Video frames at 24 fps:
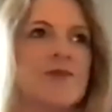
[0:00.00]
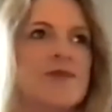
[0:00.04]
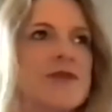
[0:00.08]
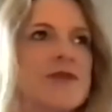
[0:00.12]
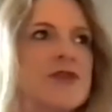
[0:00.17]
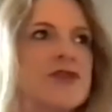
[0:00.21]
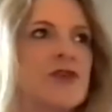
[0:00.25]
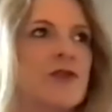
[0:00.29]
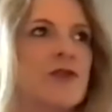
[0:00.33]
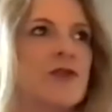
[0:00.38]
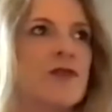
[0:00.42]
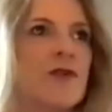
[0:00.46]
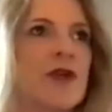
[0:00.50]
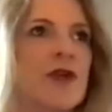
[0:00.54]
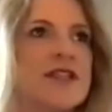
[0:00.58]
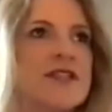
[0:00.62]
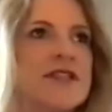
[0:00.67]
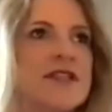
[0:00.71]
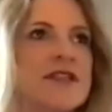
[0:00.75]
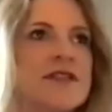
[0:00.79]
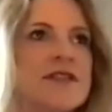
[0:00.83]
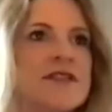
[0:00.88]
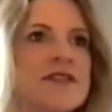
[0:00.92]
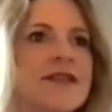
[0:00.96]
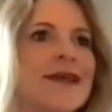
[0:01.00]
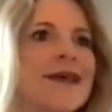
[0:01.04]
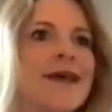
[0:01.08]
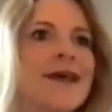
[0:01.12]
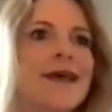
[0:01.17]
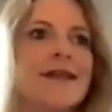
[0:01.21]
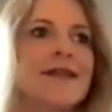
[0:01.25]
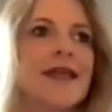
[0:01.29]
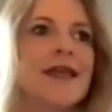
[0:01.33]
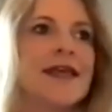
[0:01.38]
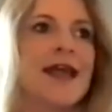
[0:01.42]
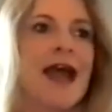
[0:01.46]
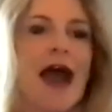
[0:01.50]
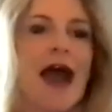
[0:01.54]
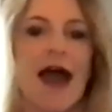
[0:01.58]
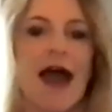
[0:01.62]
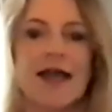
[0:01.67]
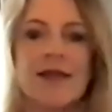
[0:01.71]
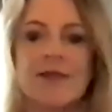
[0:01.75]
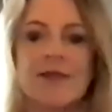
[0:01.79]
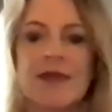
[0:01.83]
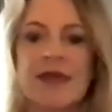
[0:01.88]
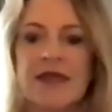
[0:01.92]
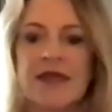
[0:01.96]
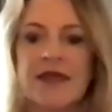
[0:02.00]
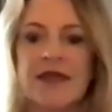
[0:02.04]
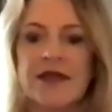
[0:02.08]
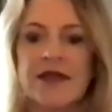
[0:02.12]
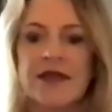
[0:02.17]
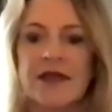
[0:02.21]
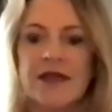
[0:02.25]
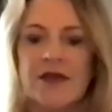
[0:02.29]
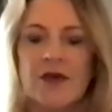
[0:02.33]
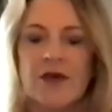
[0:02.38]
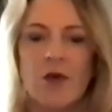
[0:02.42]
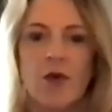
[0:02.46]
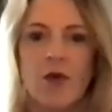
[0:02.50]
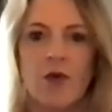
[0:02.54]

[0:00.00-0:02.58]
So for instance, like I'm in